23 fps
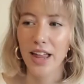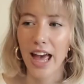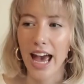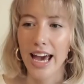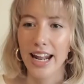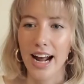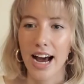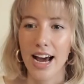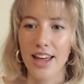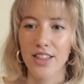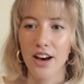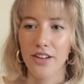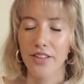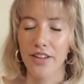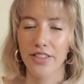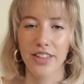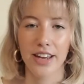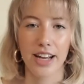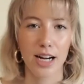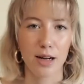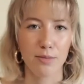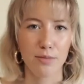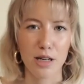and I thought that
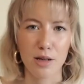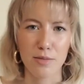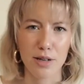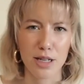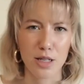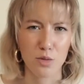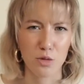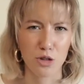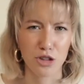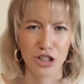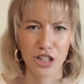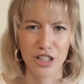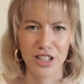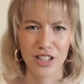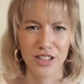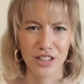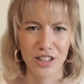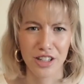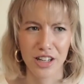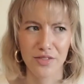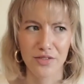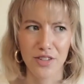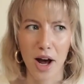the Airbnbs were just as
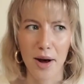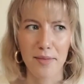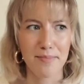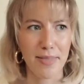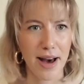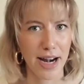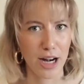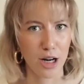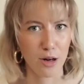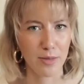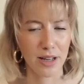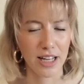good, if not better,